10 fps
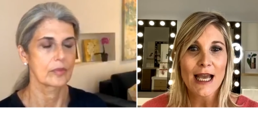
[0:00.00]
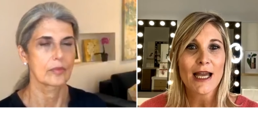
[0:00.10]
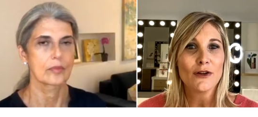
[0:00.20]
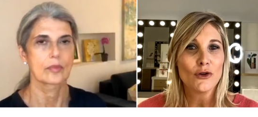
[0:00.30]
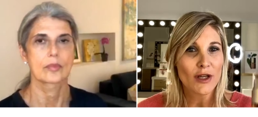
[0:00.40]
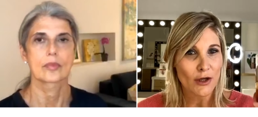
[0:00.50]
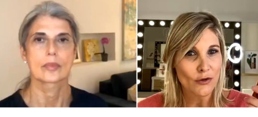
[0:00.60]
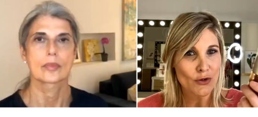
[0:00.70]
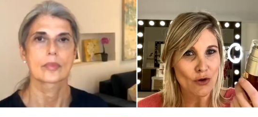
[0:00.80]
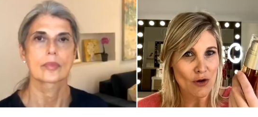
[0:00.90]
Speaker 1: And you can
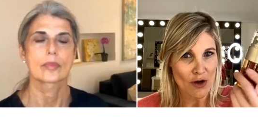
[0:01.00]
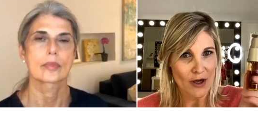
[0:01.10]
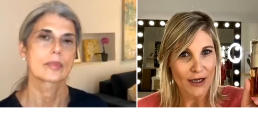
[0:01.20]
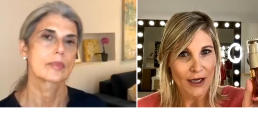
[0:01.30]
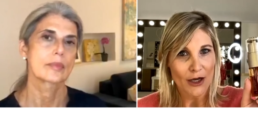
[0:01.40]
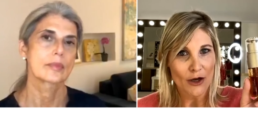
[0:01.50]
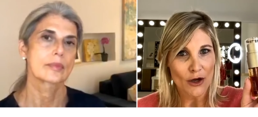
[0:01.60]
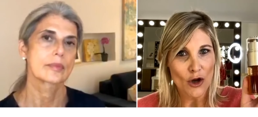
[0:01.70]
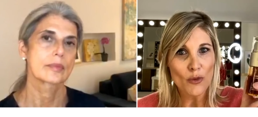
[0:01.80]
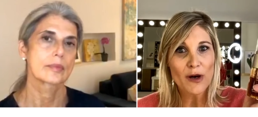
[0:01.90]
also uh,
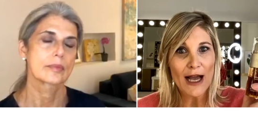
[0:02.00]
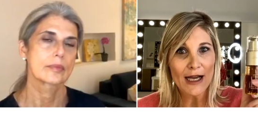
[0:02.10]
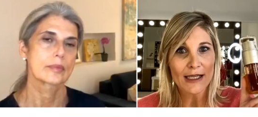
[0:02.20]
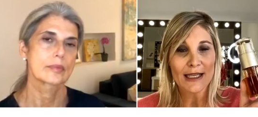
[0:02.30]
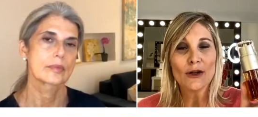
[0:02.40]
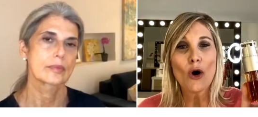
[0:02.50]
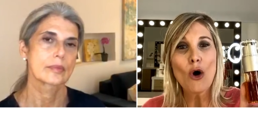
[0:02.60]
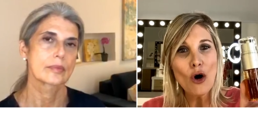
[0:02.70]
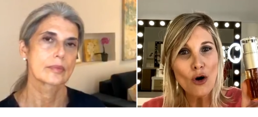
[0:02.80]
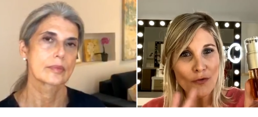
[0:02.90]
apply in
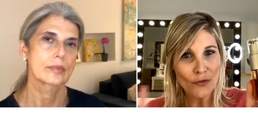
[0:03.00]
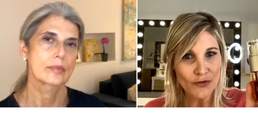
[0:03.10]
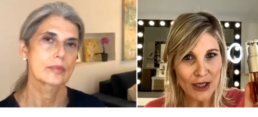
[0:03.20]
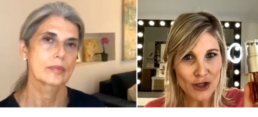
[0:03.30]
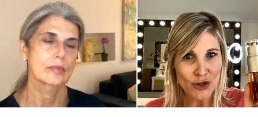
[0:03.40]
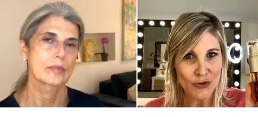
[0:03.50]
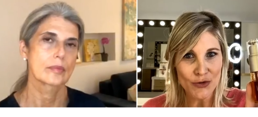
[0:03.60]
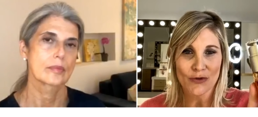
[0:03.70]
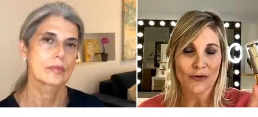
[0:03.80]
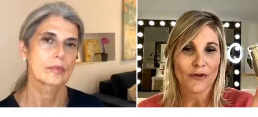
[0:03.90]
all
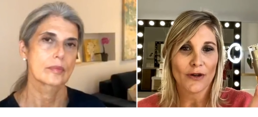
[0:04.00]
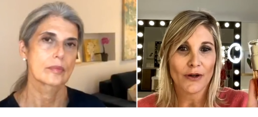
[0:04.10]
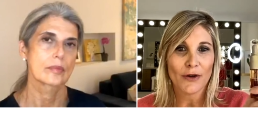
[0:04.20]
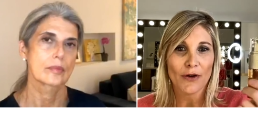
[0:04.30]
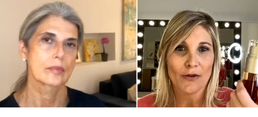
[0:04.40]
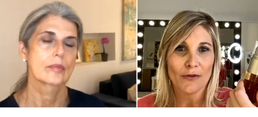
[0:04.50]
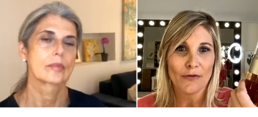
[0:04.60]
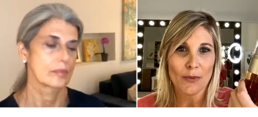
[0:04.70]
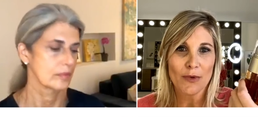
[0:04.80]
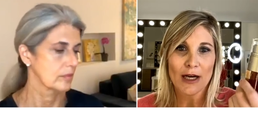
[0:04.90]
foundations uh,
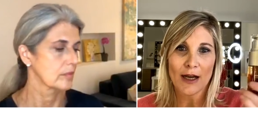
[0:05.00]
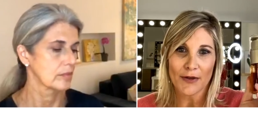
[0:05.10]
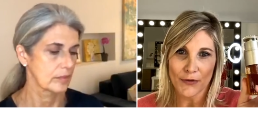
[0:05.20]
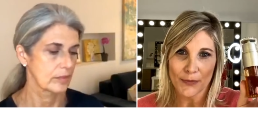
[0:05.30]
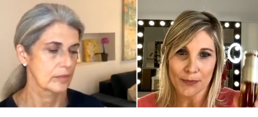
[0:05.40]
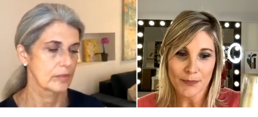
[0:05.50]
from Clarins.